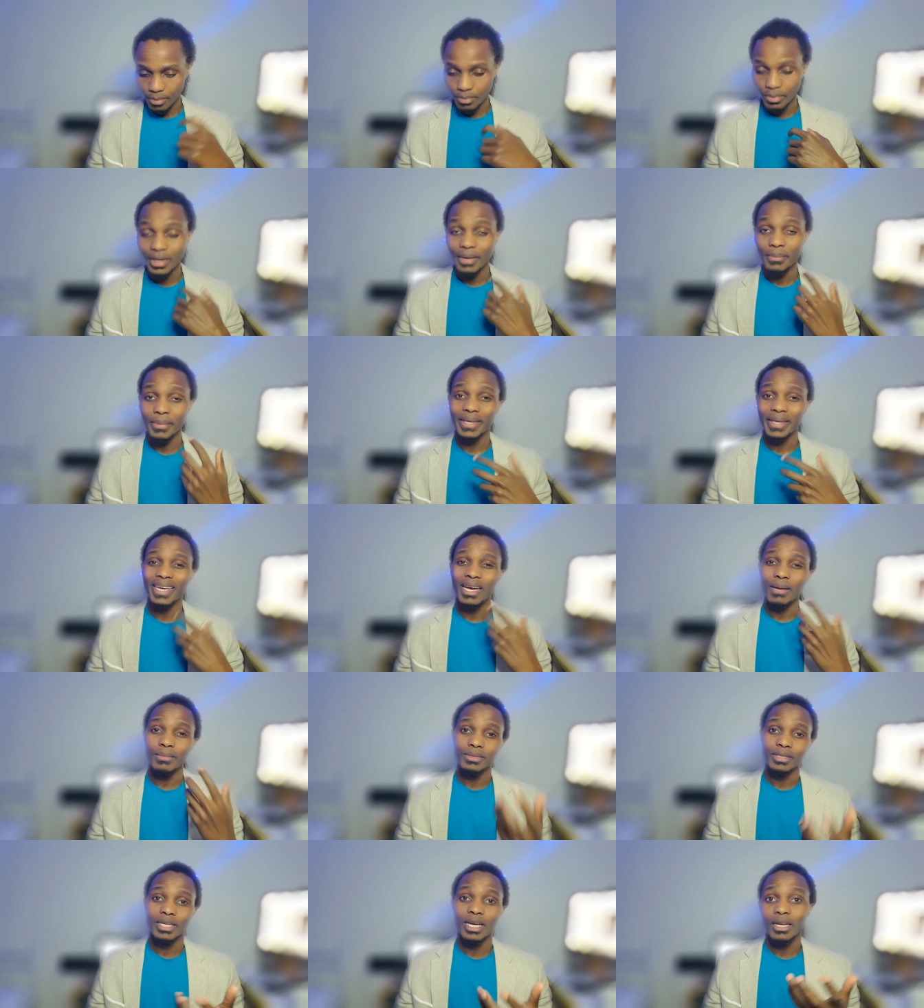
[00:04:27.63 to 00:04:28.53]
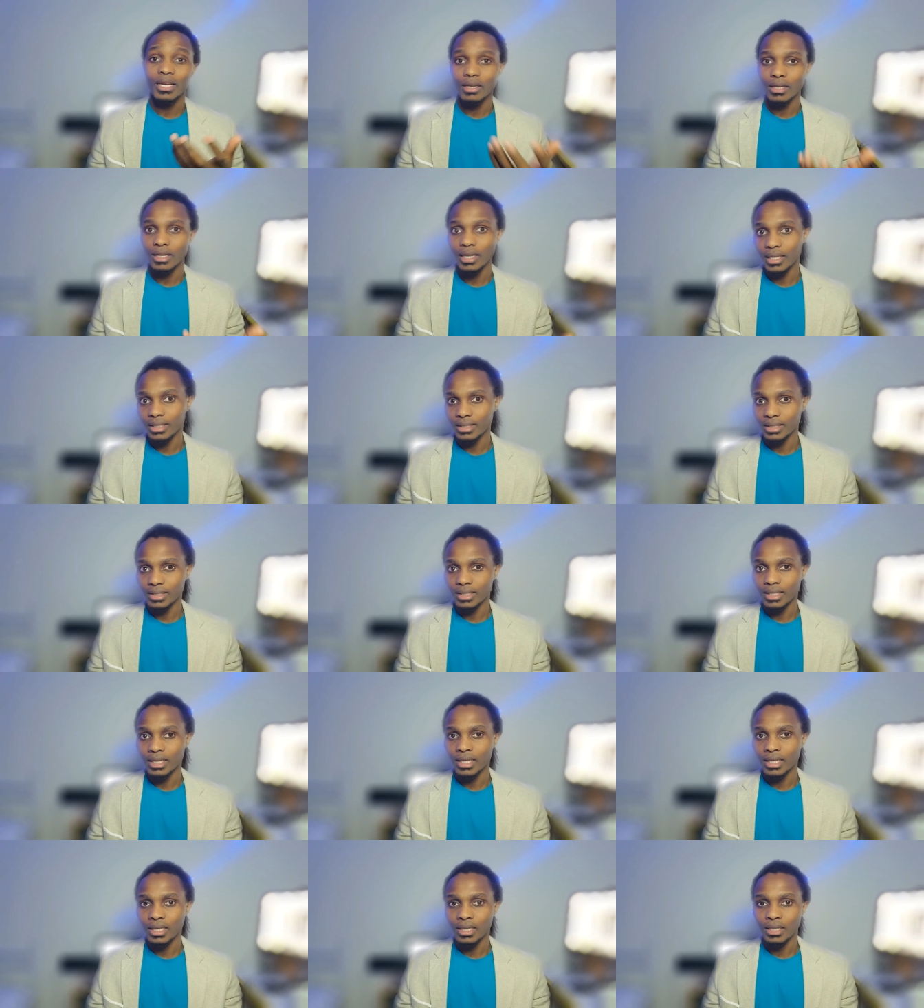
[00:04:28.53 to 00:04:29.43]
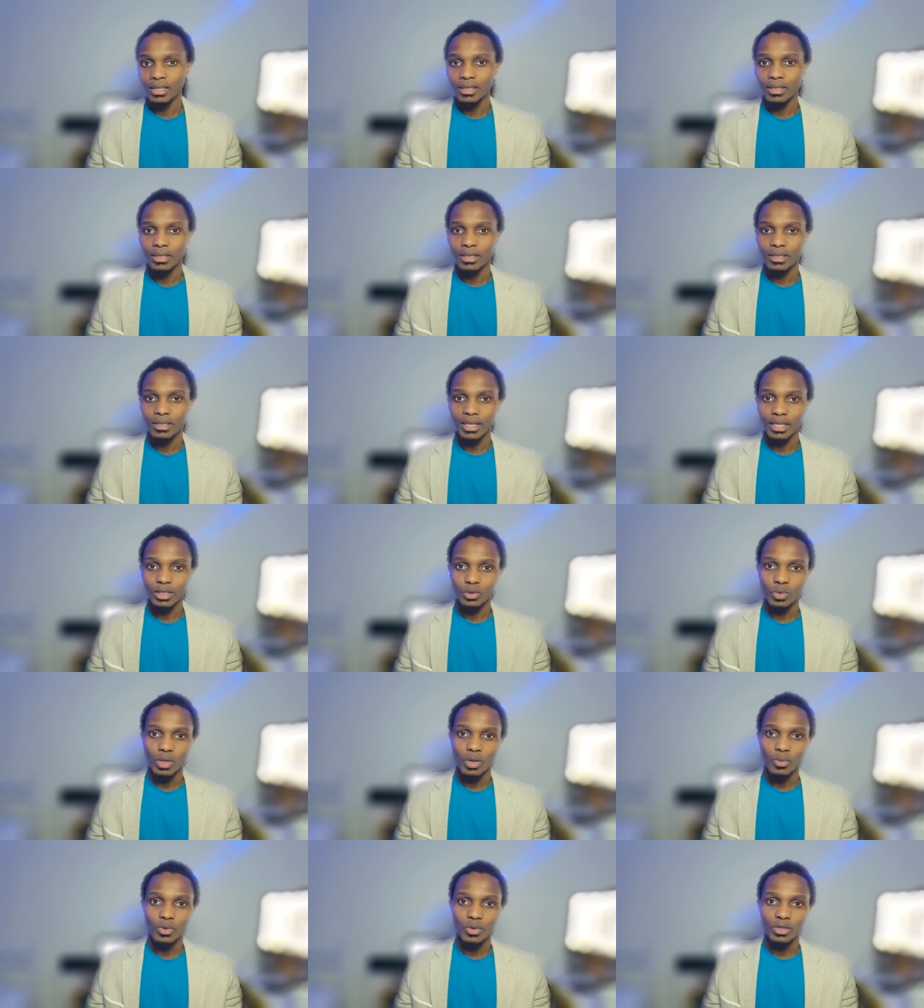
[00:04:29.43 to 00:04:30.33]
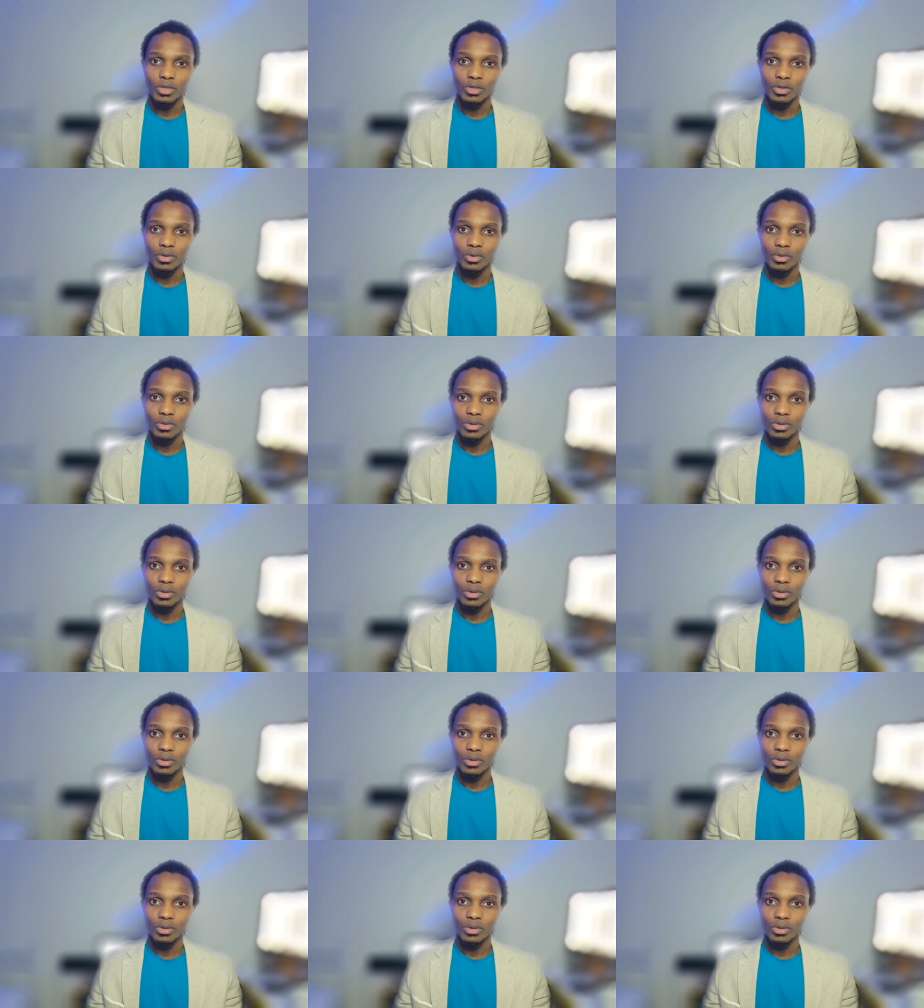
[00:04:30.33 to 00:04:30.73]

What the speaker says: becomes kind of lazy. That's why when you